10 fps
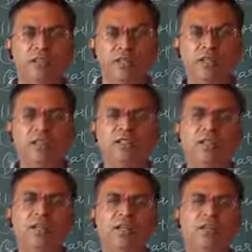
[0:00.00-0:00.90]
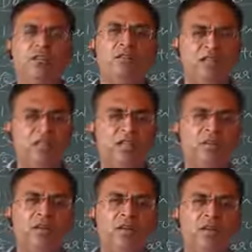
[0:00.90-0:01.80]
DBL,
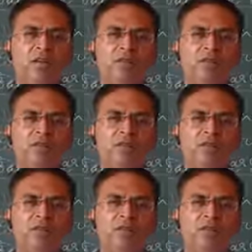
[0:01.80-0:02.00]
DML.